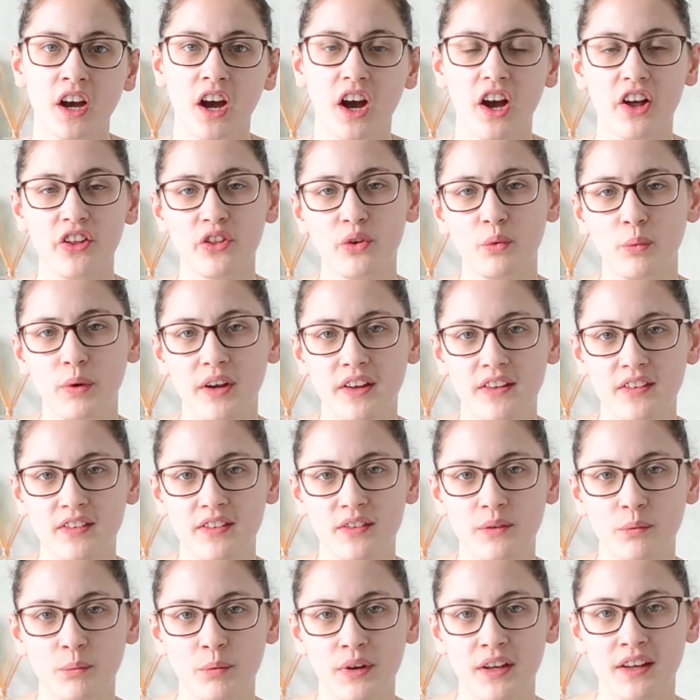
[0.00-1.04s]
Other
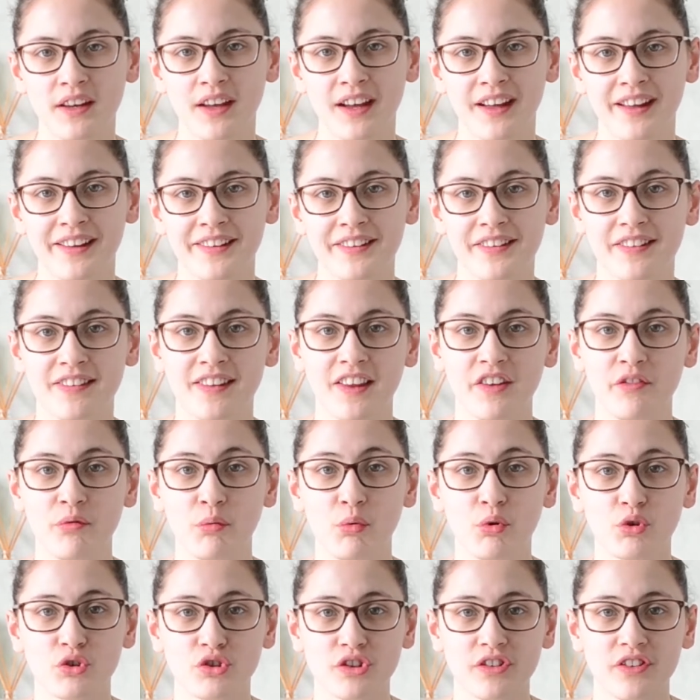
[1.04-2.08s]
ways we can save
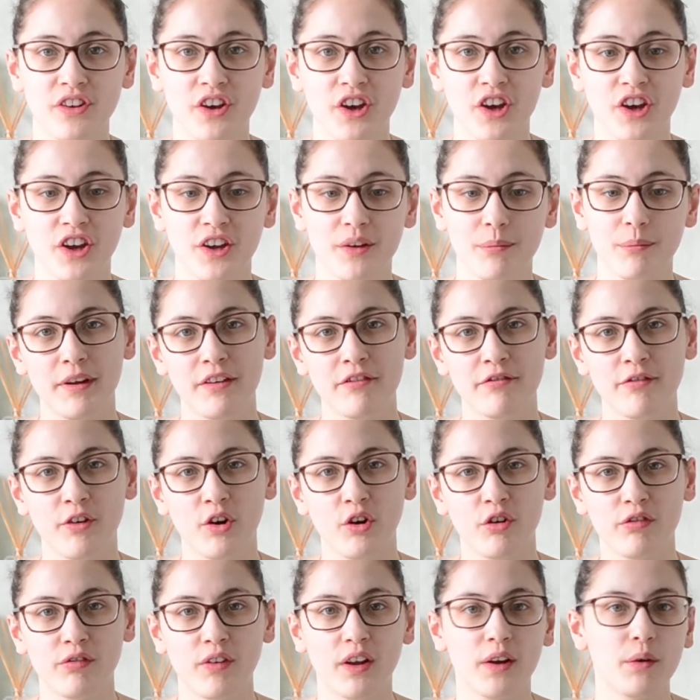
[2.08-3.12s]
water in the home
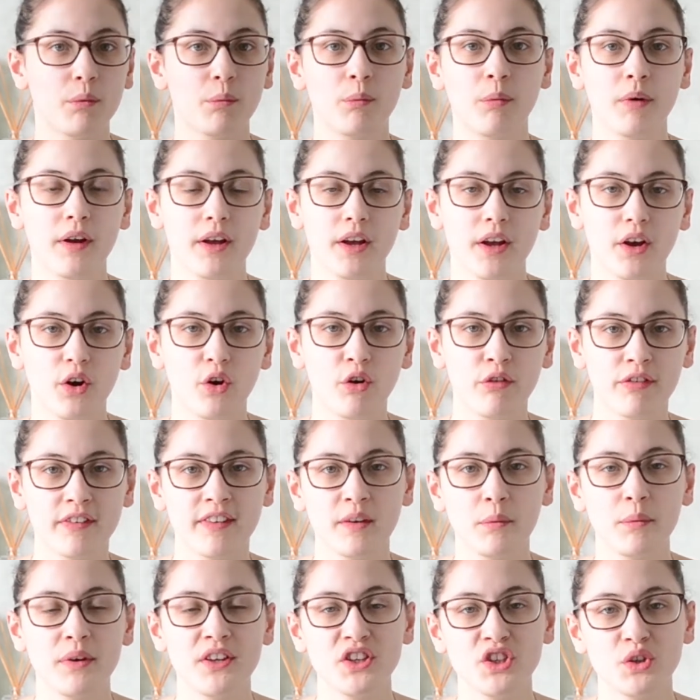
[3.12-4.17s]
involve, like,
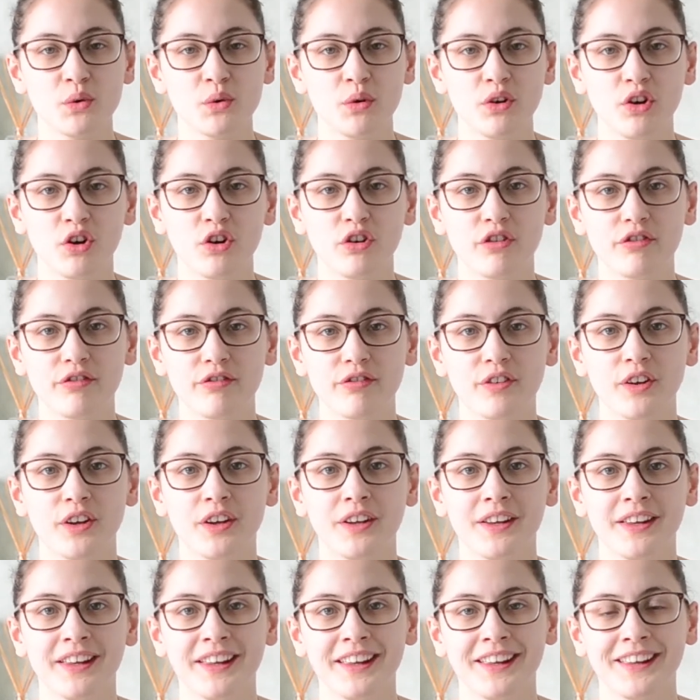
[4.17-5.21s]
obviously we do a lot of
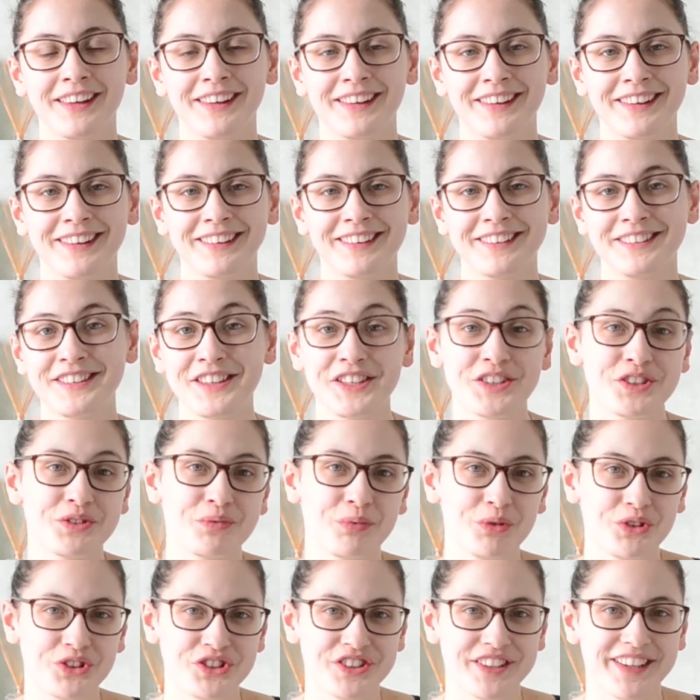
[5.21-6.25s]

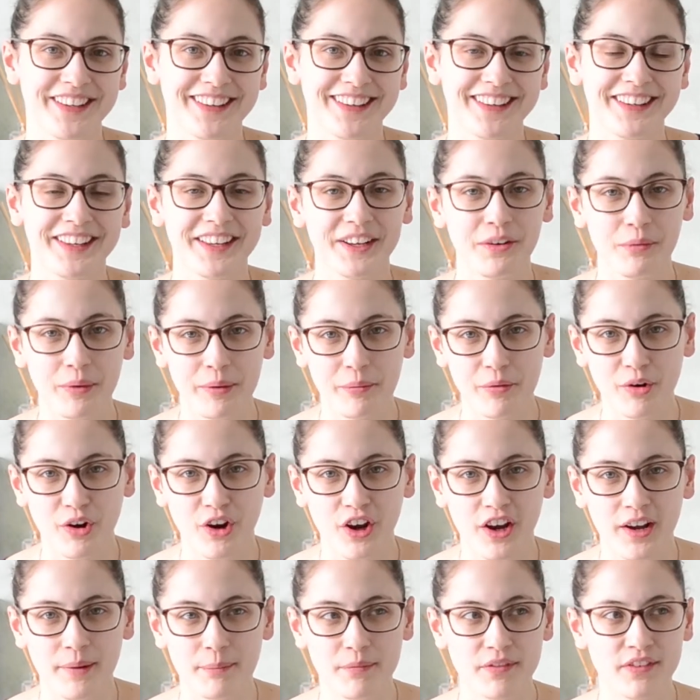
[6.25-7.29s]
dishwashing when we're
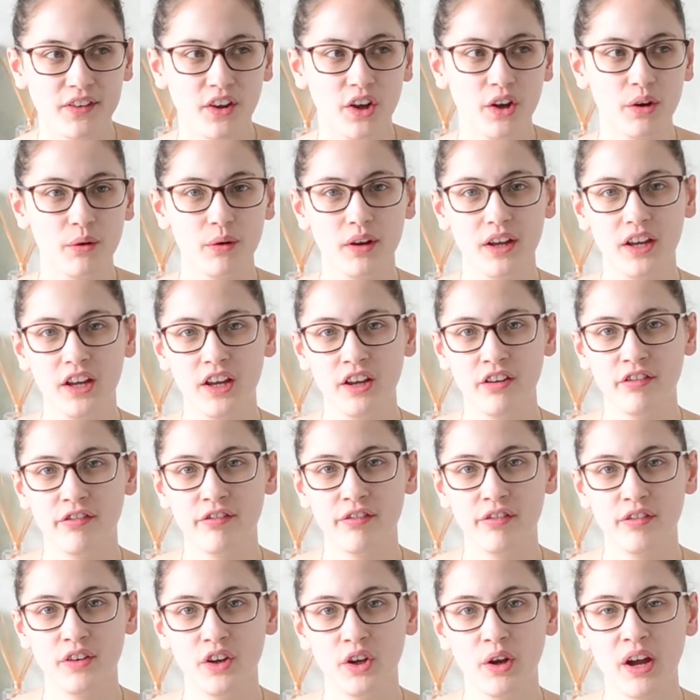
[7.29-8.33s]
at home, so
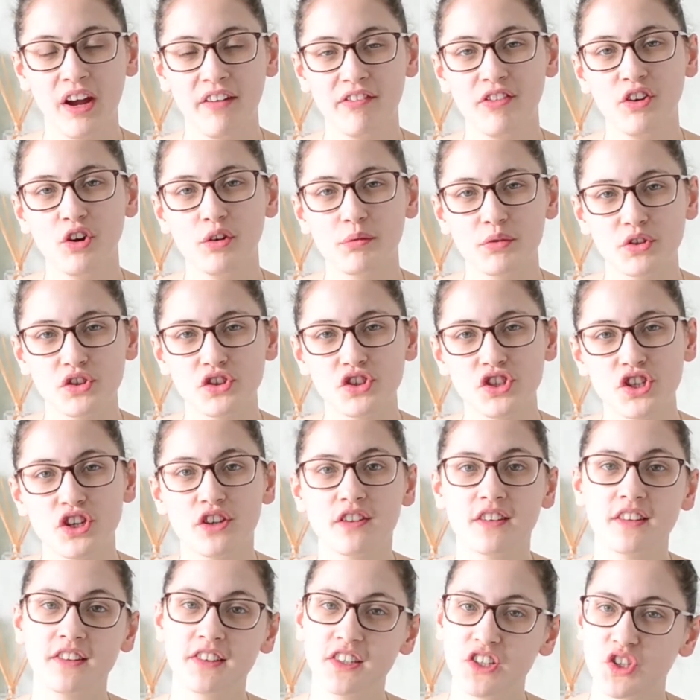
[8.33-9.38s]
if you have the option to
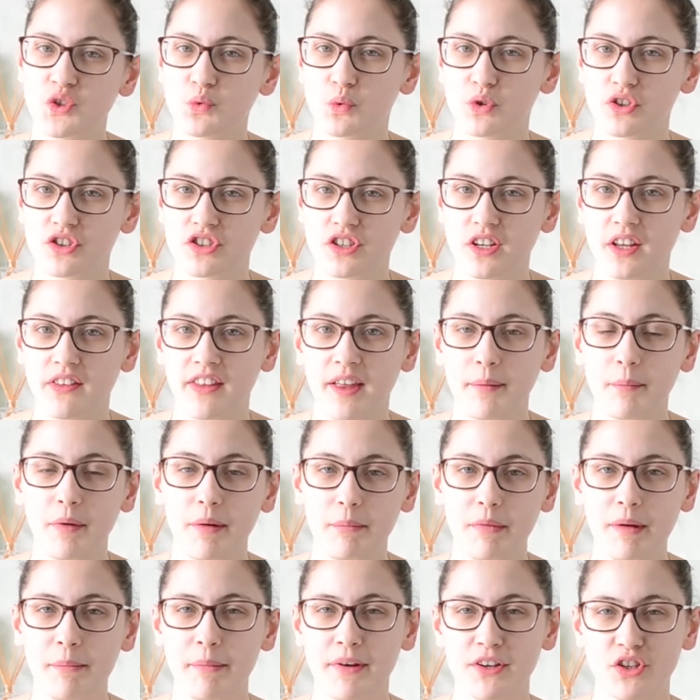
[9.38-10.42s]
use a dishwasher, that might
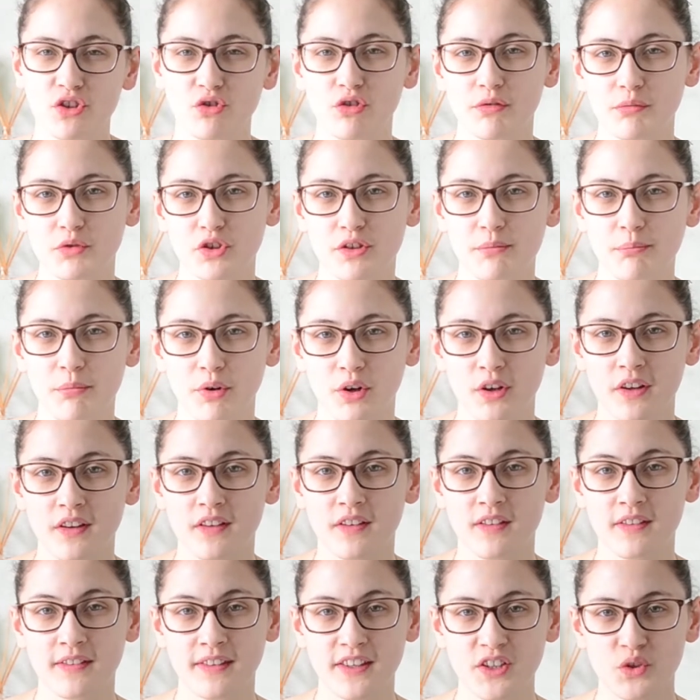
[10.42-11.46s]
be a better option
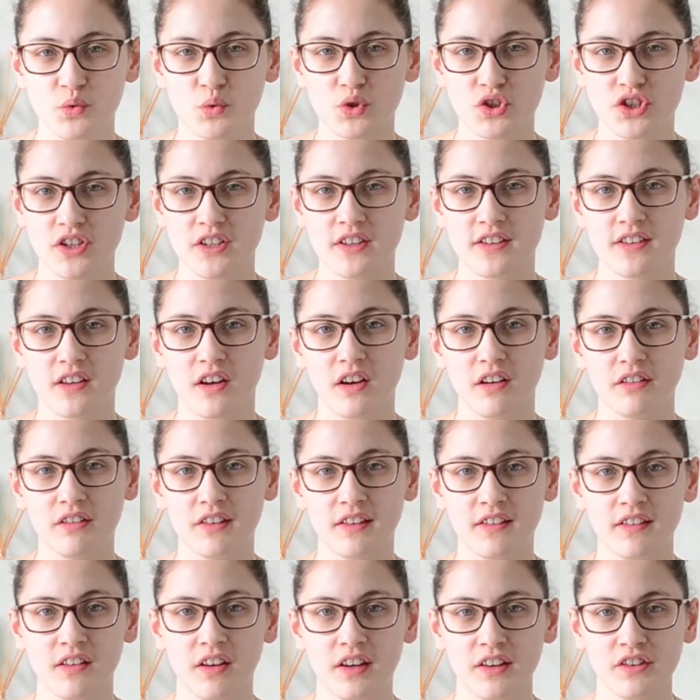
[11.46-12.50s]
because dishwashers are
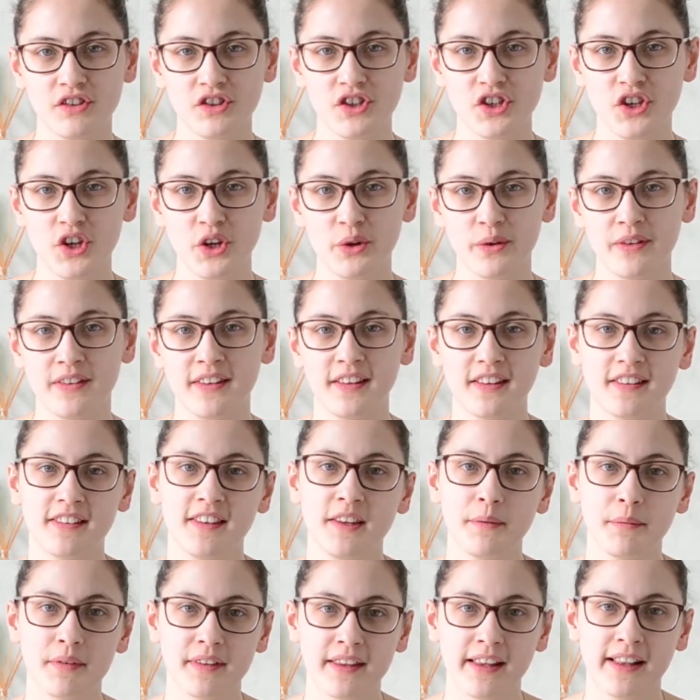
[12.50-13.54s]
designed to use
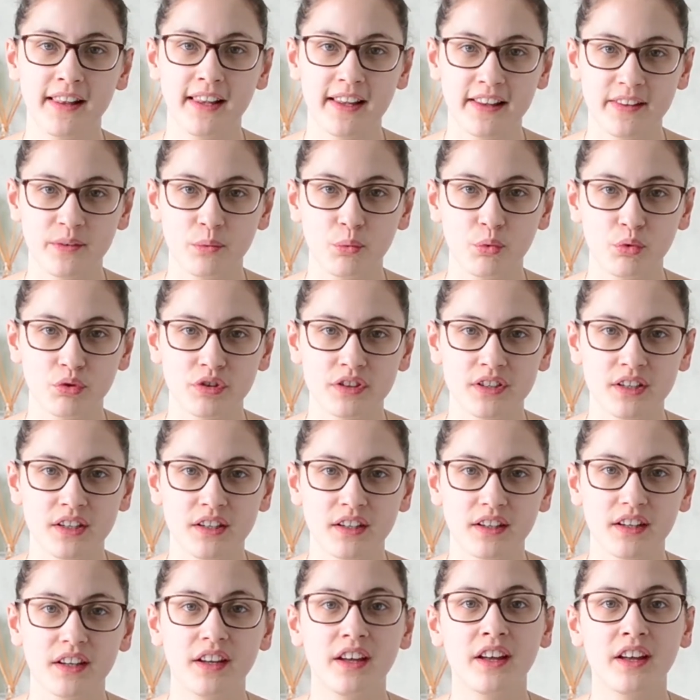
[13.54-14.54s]
60% less water